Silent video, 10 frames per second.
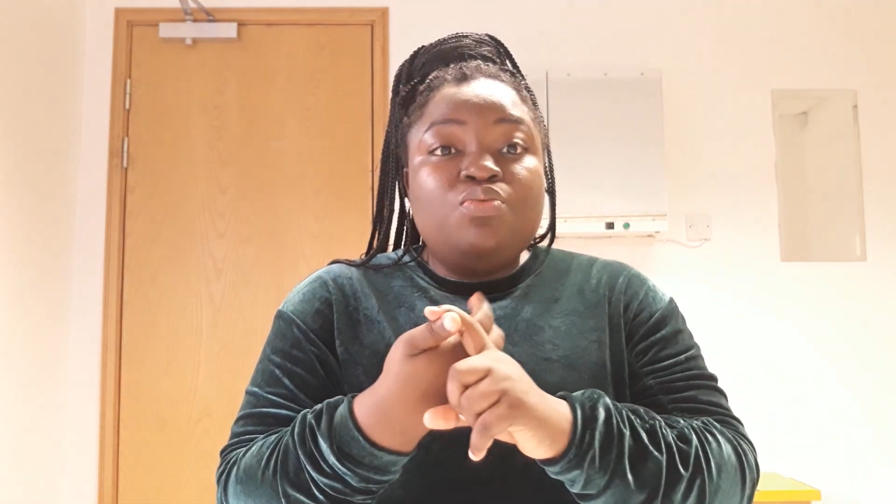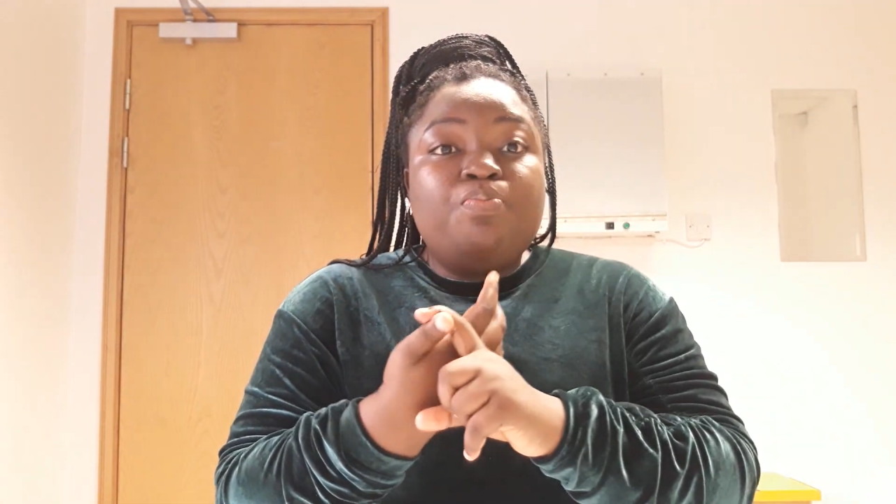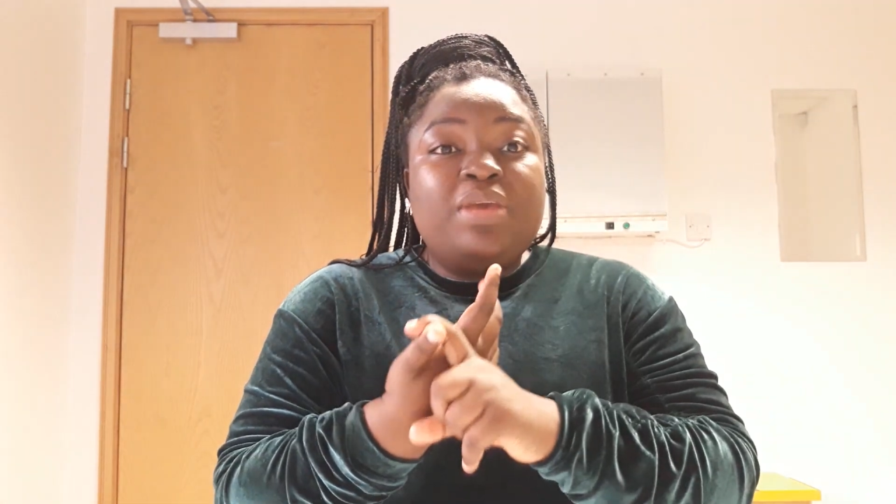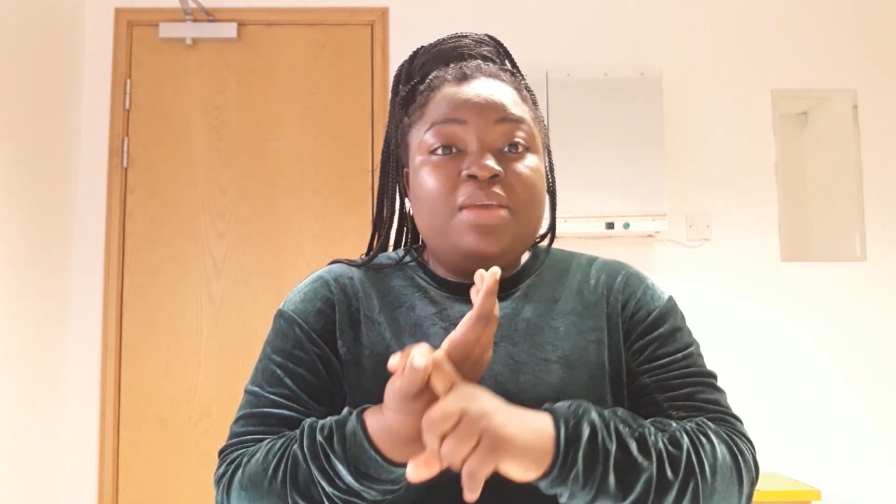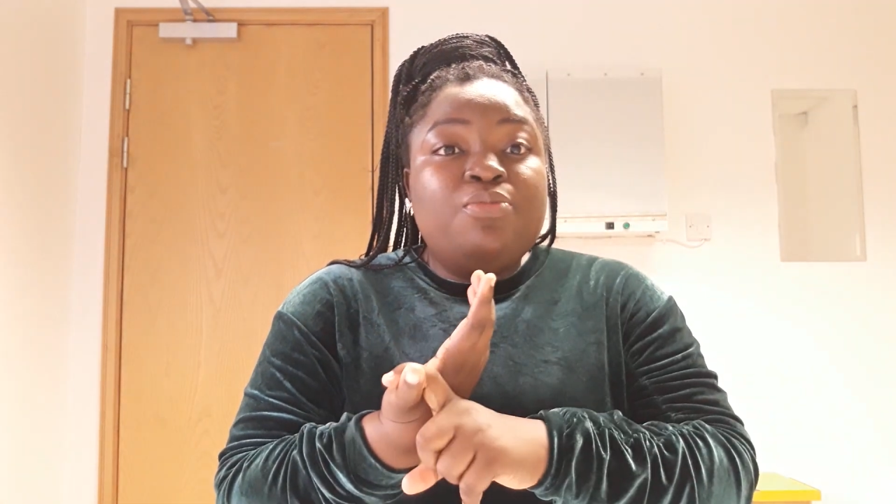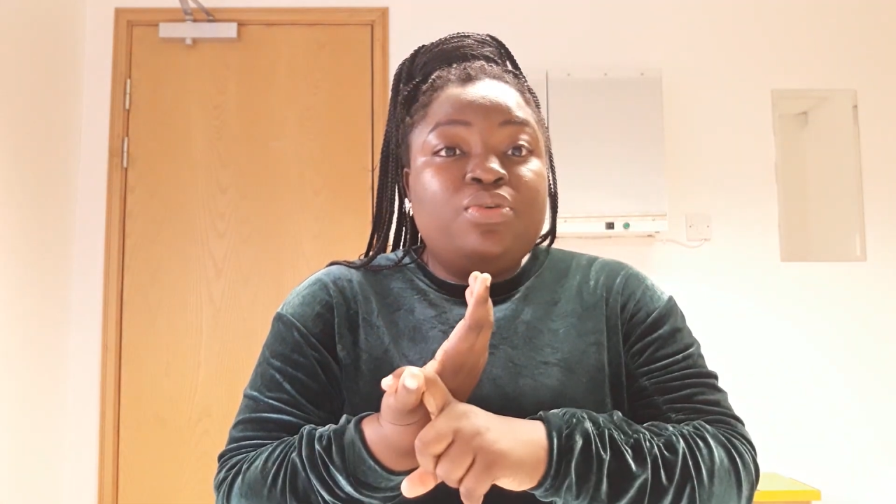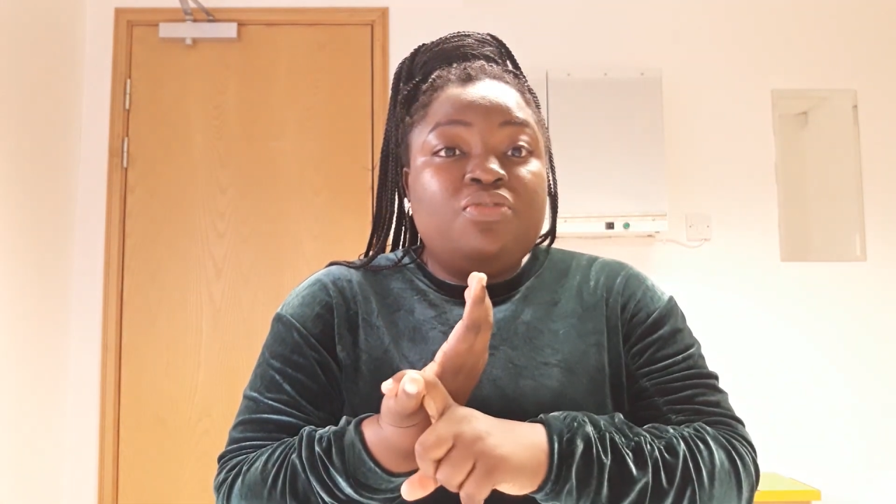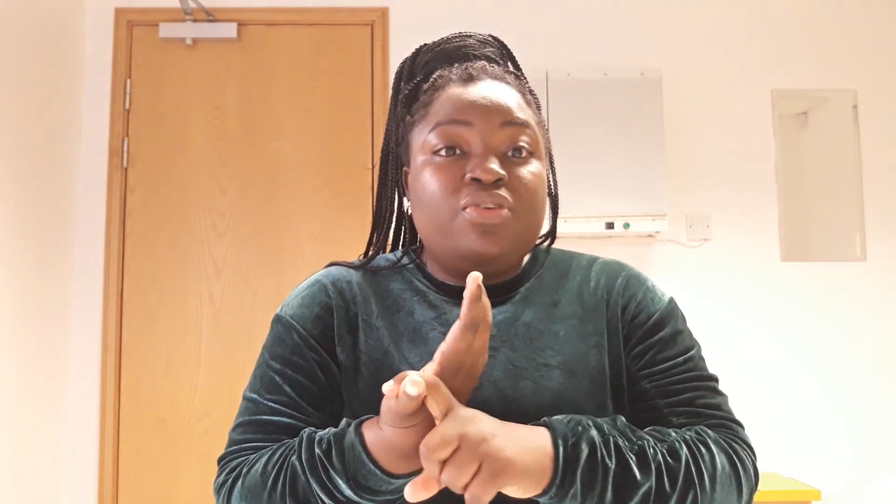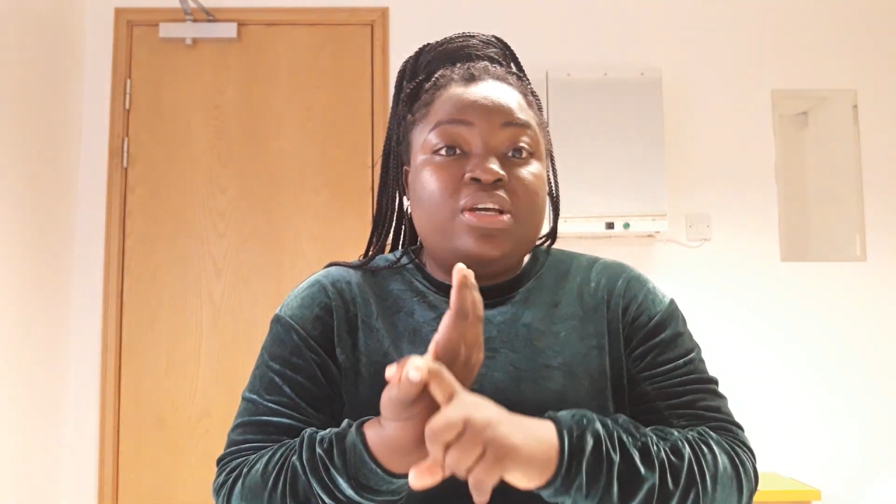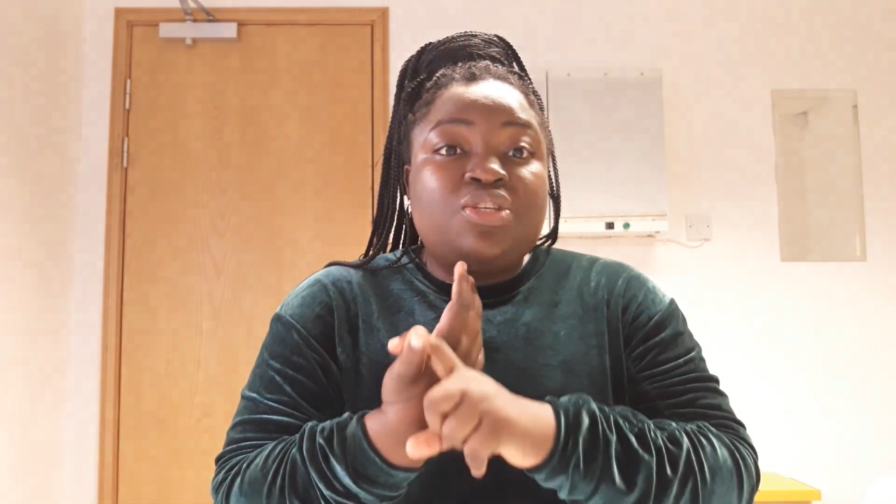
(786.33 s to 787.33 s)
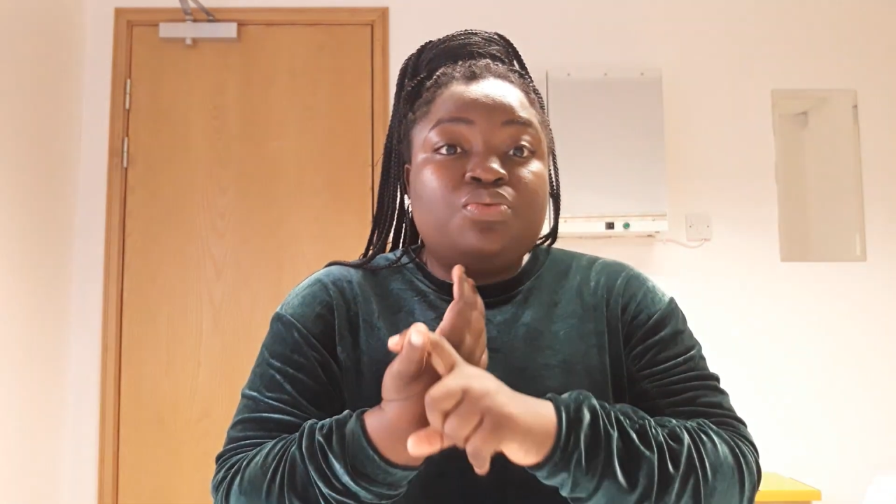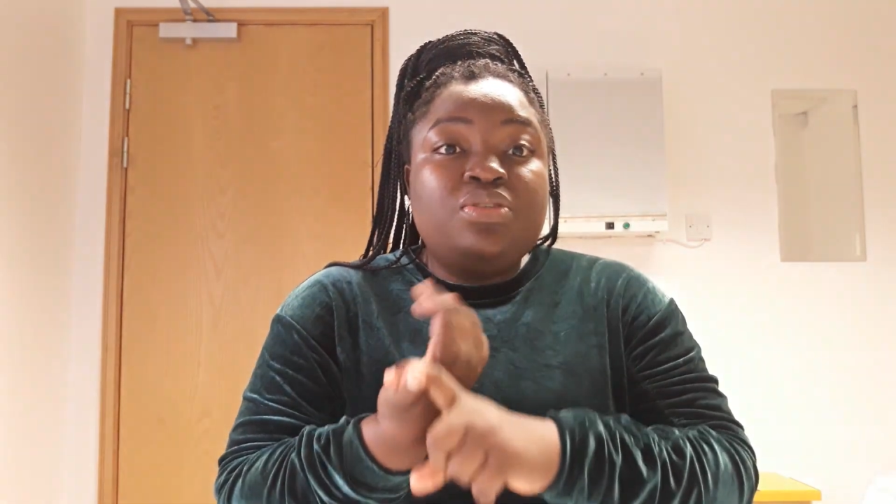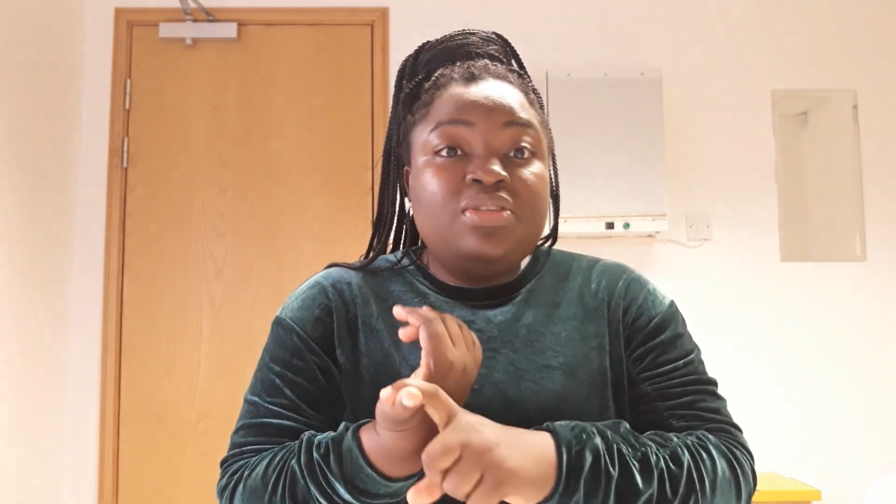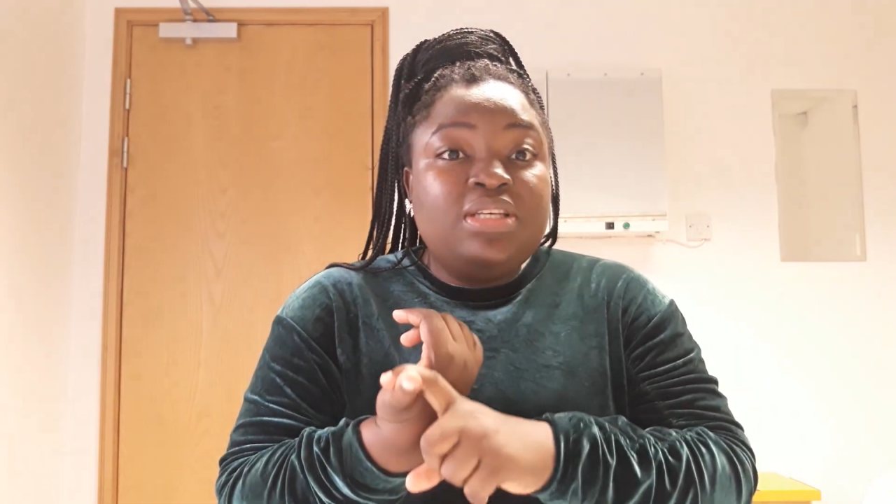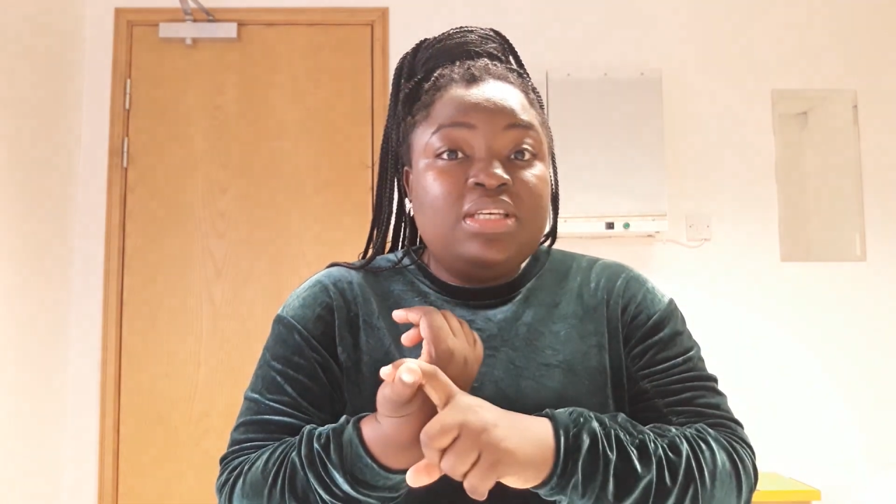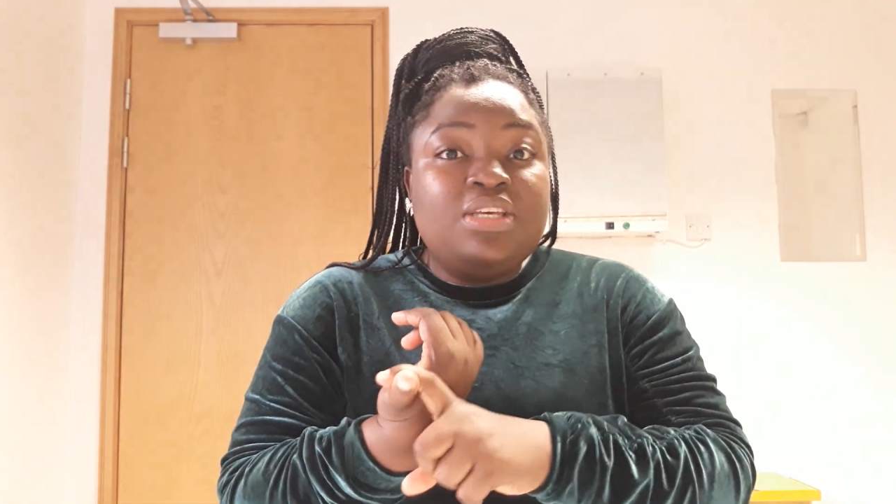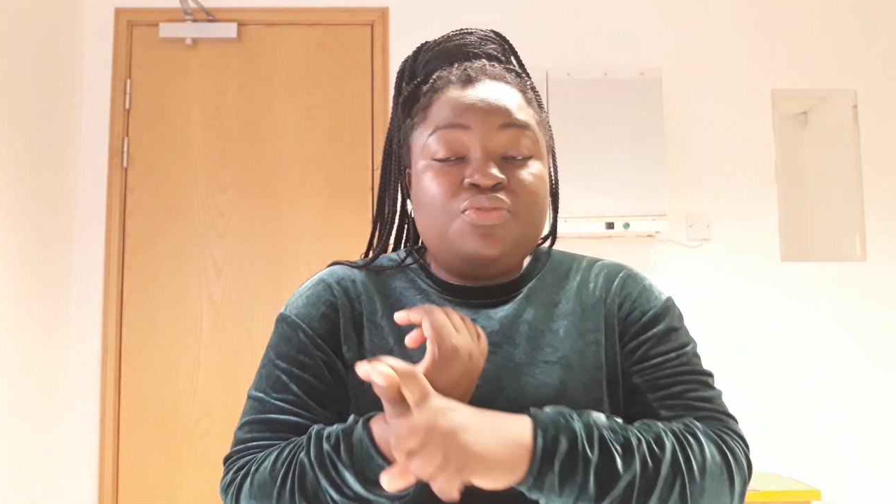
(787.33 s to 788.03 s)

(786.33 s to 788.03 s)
You pay money for your scrutiny.